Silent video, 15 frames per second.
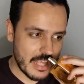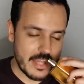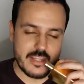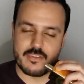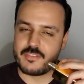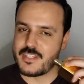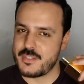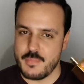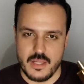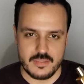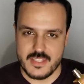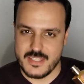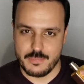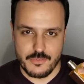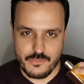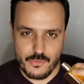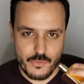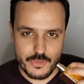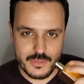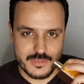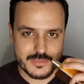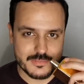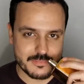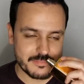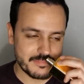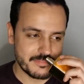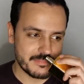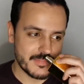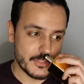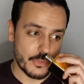I never smelled this before.
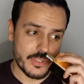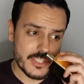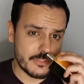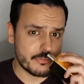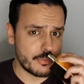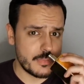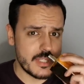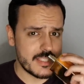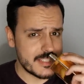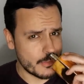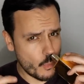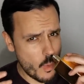So this for me, it's